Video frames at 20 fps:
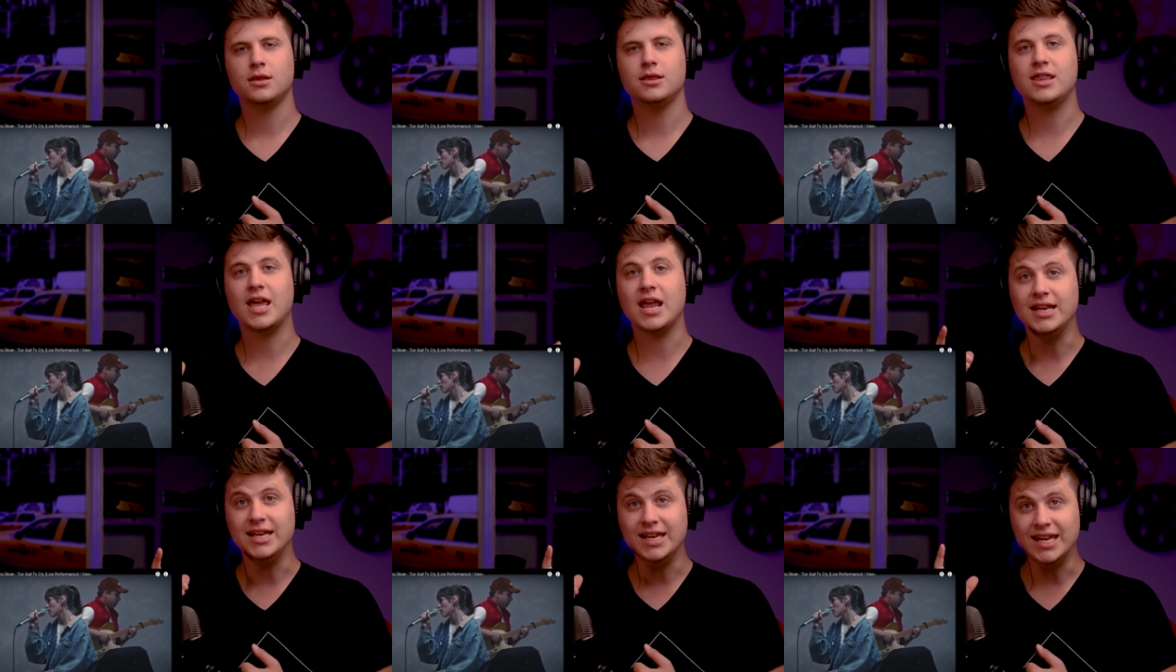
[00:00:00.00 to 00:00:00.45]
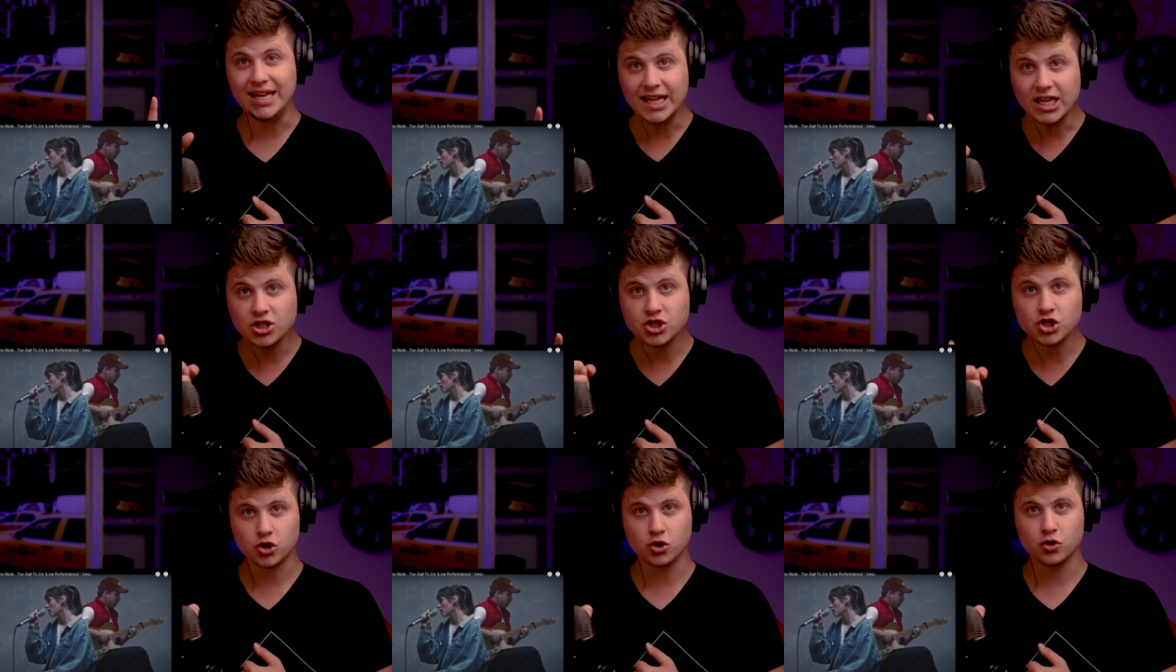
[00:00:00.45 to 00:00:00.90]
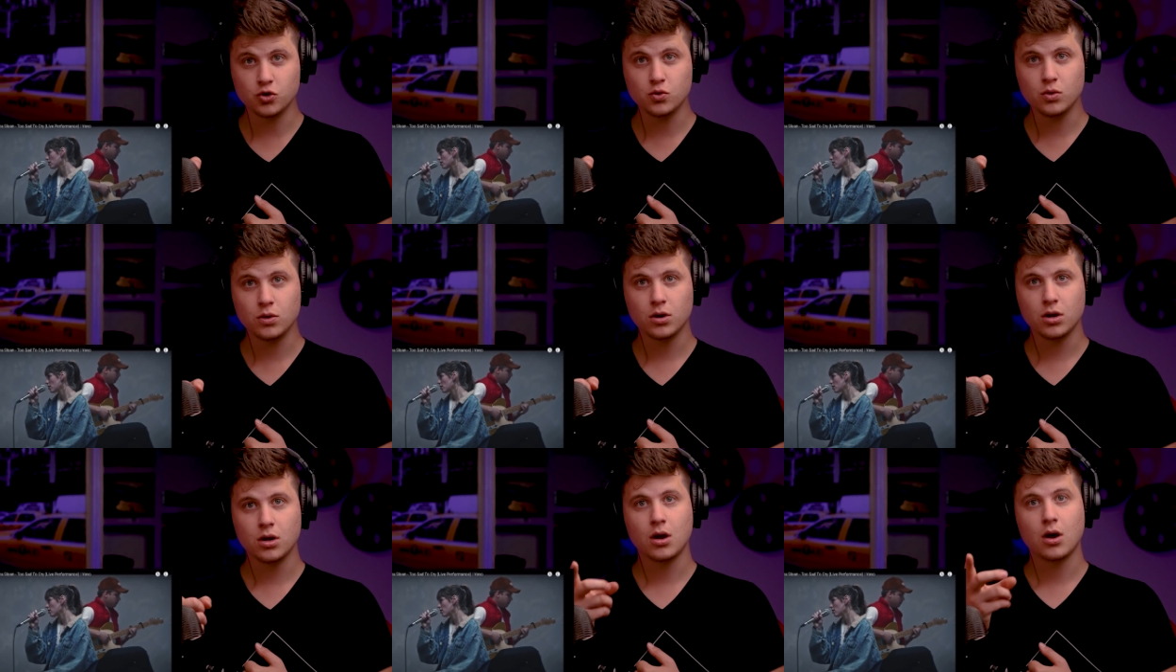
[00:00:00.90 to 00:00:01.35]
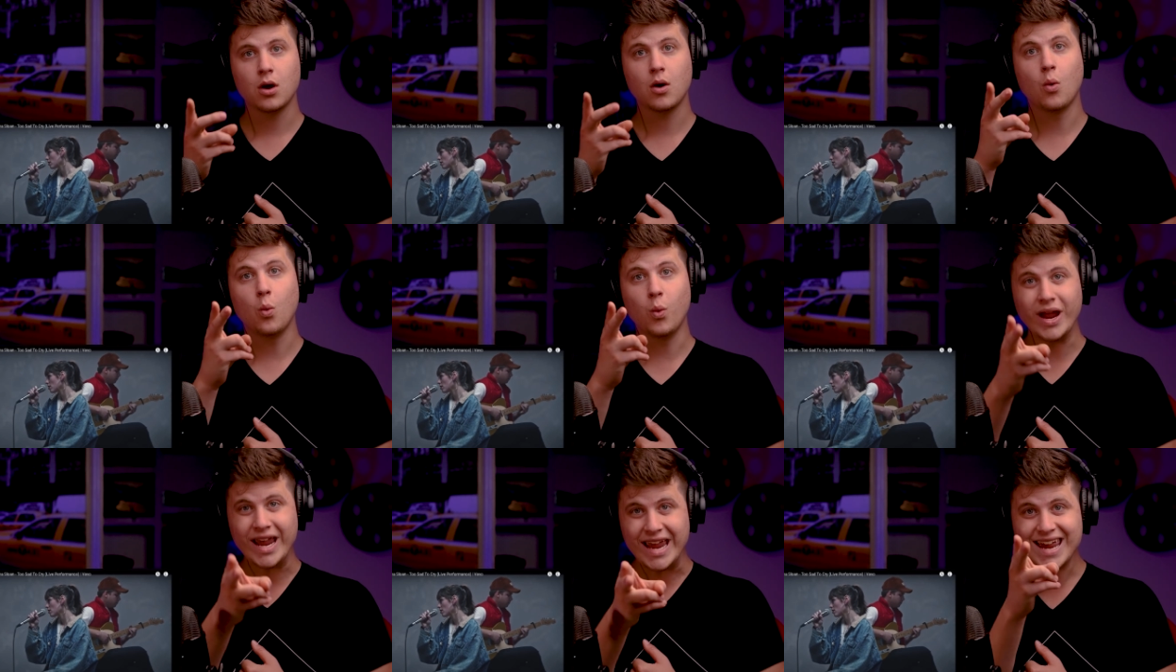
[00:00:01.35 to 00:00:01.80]
They need you.
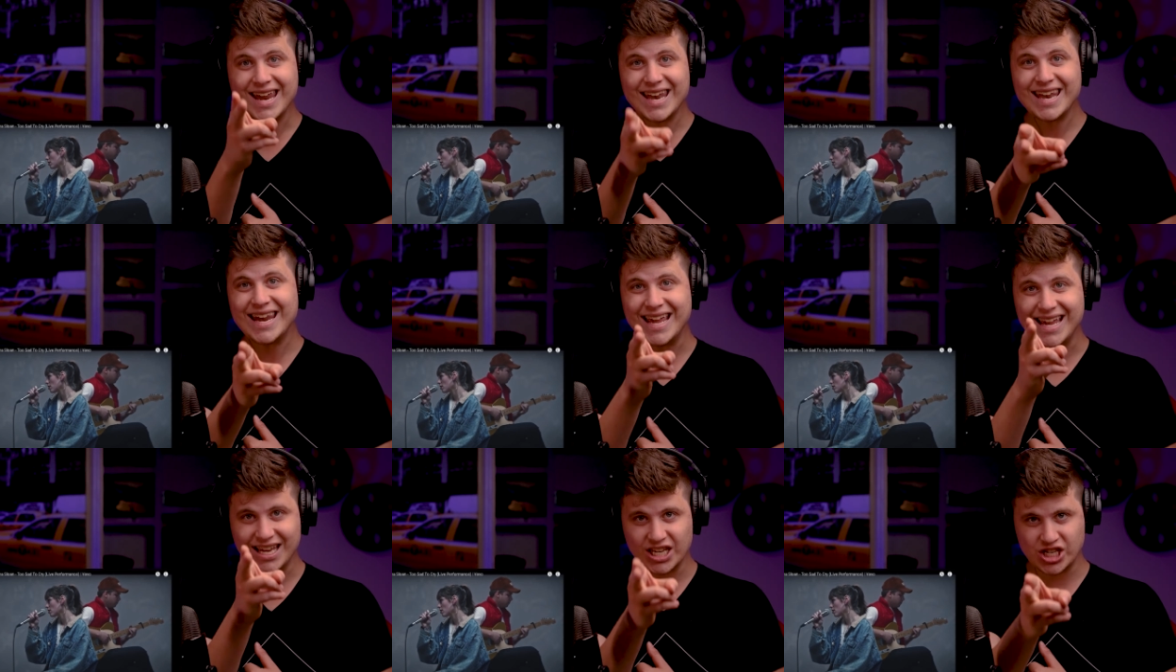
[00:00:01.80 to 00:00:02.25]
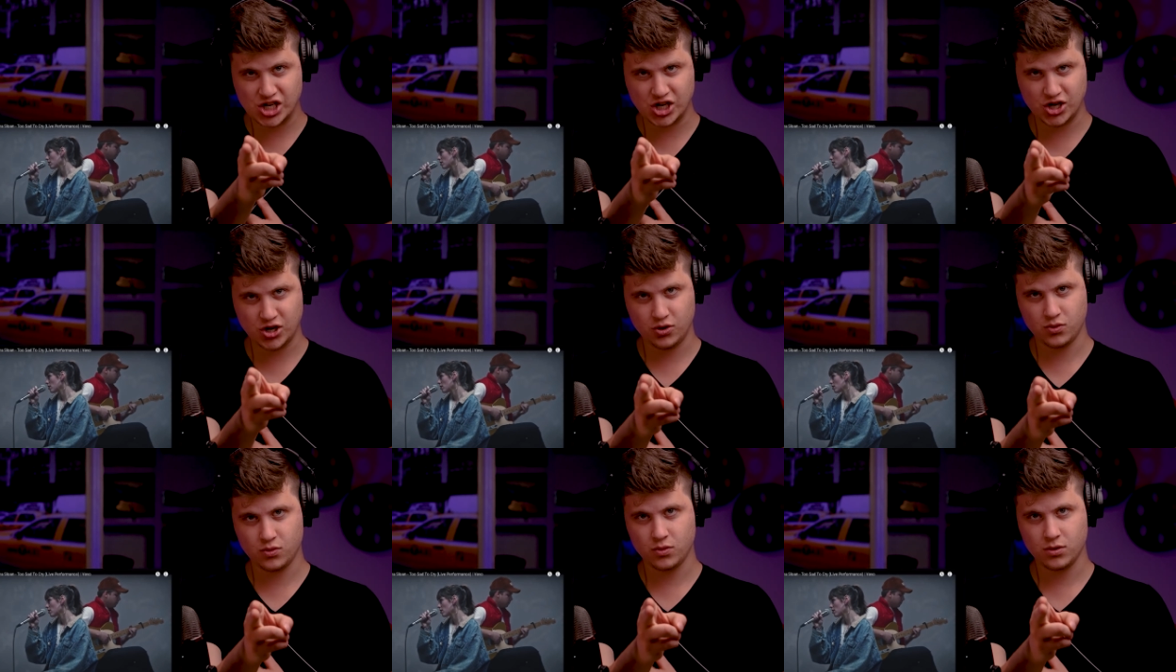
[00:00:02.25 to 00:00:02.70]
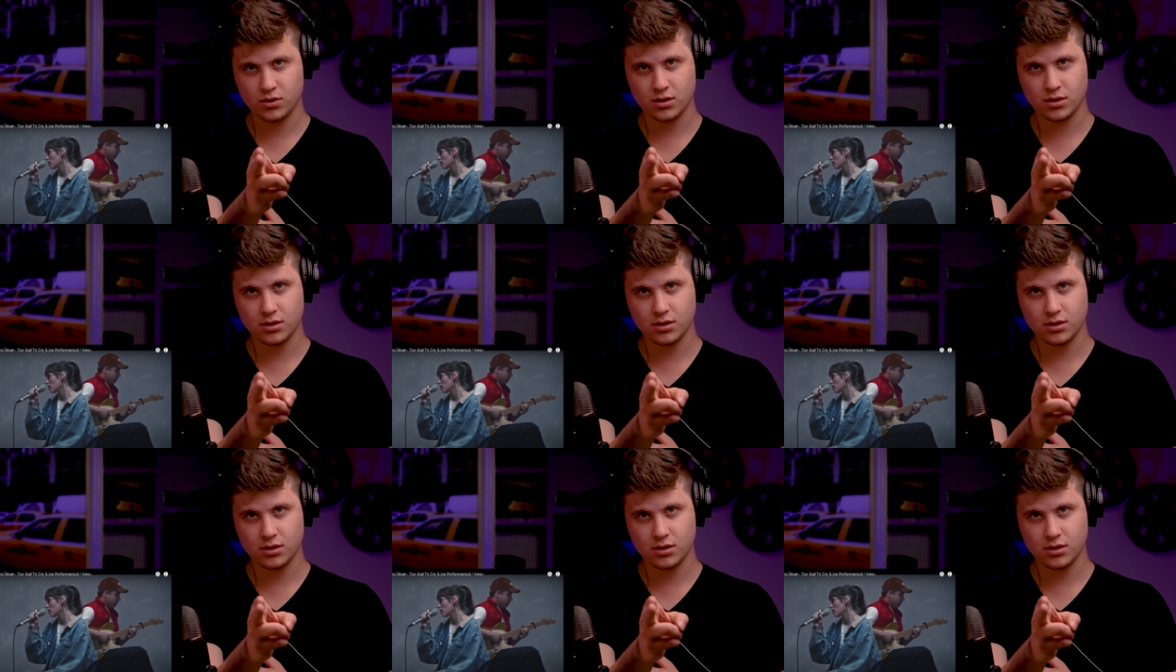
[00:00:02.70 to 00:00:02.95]
We need you.